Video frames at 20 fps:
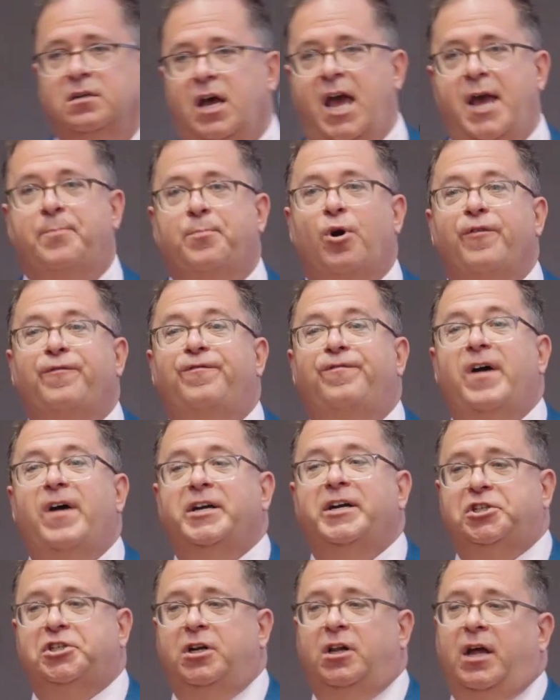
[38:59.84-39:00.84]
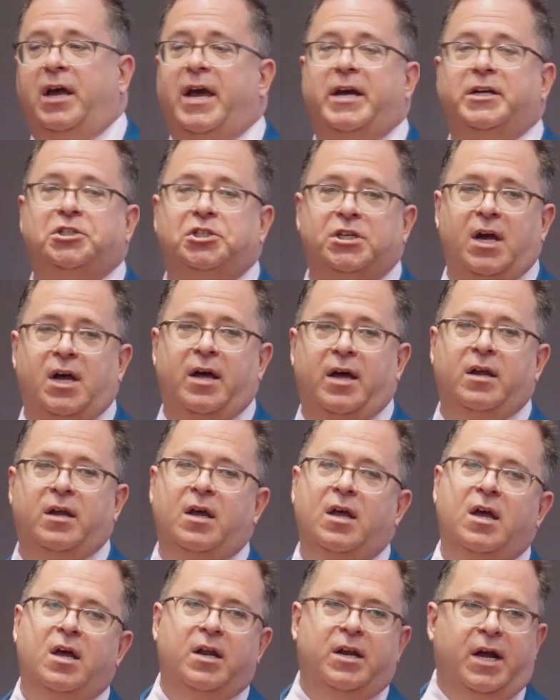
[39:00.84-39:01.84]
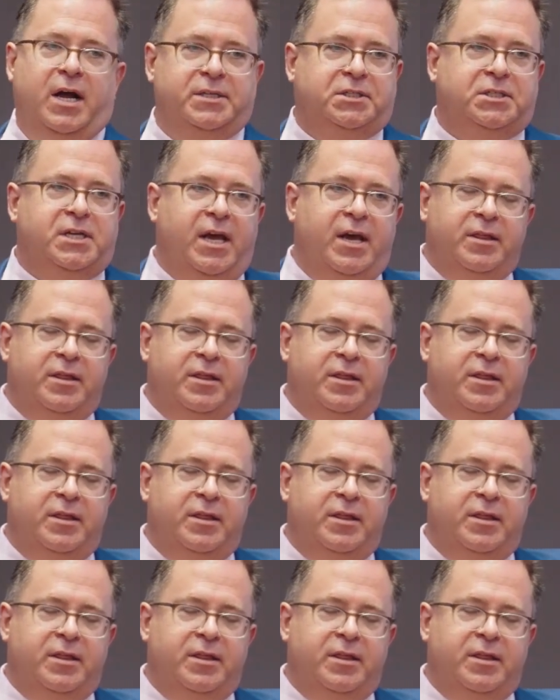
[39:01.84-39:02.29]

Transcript: a professional headshot, not standing